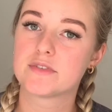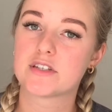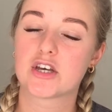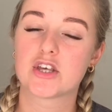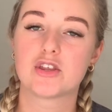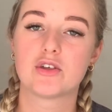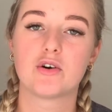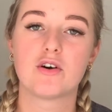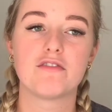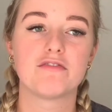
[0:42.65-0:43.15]
I
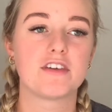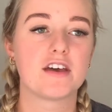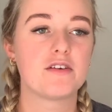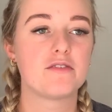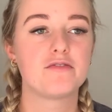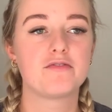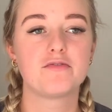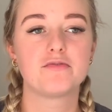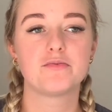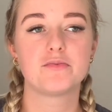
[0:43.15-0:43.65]
thought if they
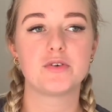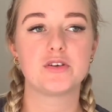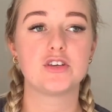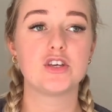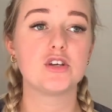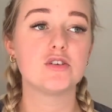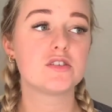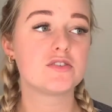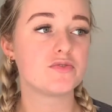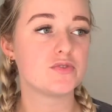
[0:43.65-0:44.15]
were
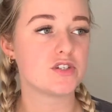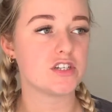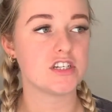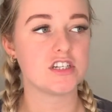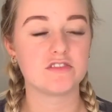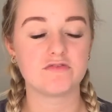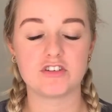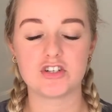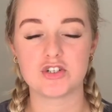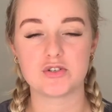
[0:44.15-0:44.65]
useful to
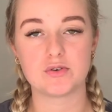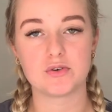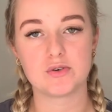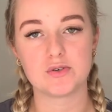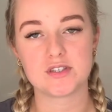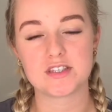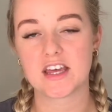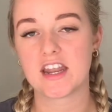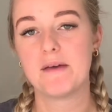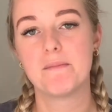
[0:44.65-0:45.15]

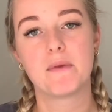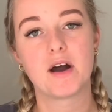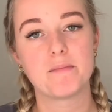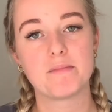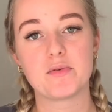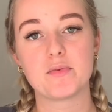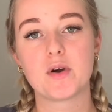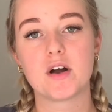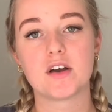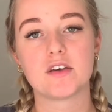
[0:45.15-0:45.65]
individuals, then it might
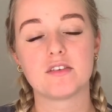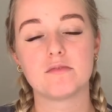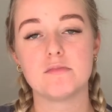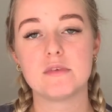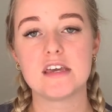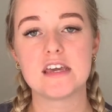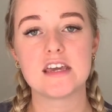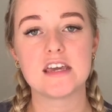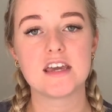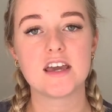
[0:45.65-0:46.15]
be worth
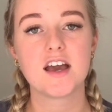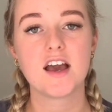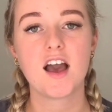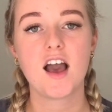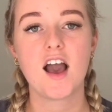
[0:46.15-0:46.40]
me